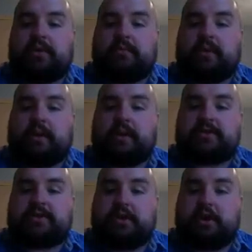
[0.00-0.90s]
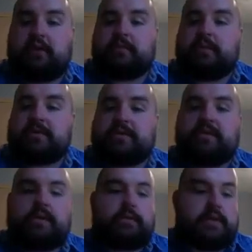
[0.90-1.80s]
the British
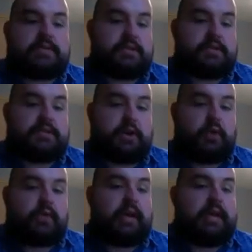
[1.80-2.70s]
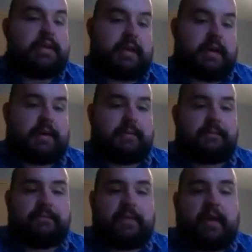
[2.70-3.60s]
essentially took over India.
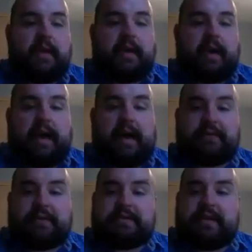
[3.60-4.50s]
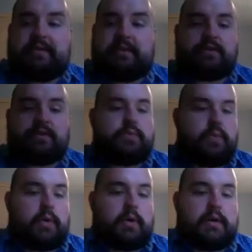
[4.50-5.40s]
After the 7 Years'
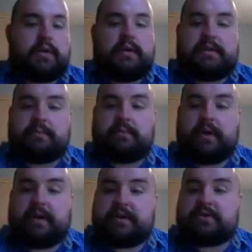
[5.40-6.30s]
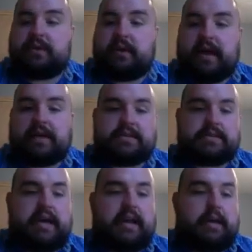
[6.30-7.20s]
War, The British were allowed to
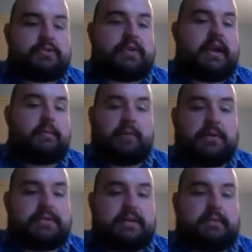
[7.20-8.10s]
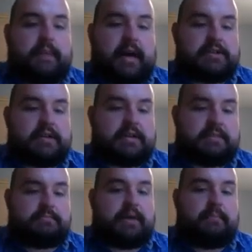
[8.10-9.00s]
set up trading posts in
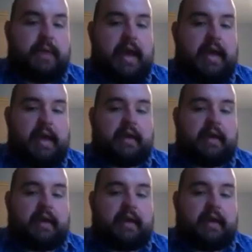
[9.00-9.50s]
Madras, Bombay, and